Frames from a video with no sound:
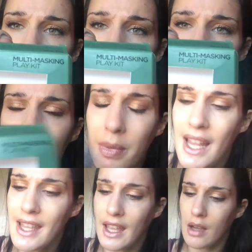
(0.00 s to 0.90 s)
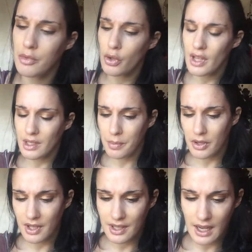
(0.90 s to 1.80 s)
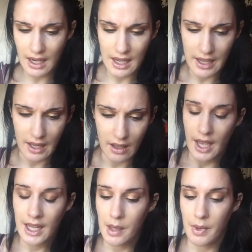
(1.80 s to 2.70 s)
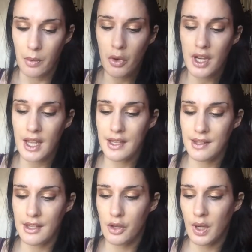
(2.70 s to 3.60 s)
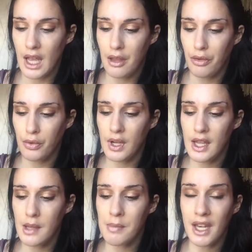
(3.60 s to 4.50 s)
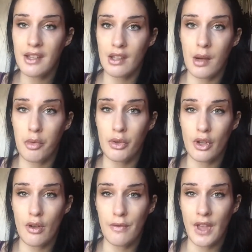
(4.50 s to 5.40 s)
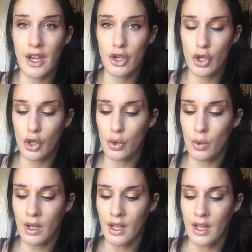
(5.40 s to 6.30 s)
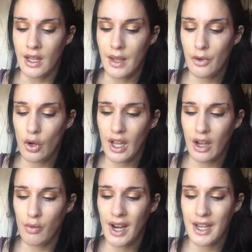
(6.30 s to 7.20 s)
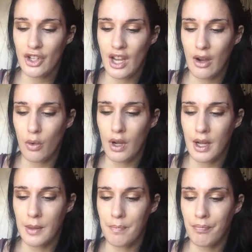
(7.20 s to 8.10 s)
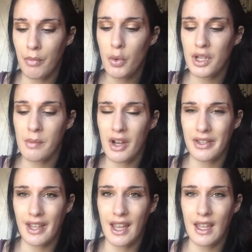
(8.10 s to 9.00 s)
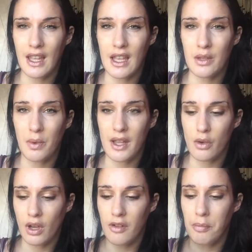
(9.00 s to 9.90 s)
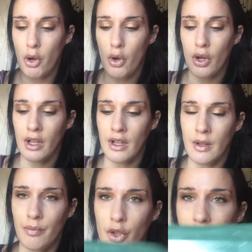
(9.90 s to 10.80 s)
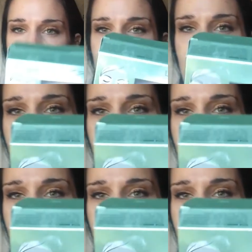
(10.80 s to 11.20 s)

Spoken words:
It says play kit. I'm sure that's supposed to say clay kit. Anyway, what it is you get three mini samples of their new... They've got like a range out. Multi-masking is where you kind of put... You can see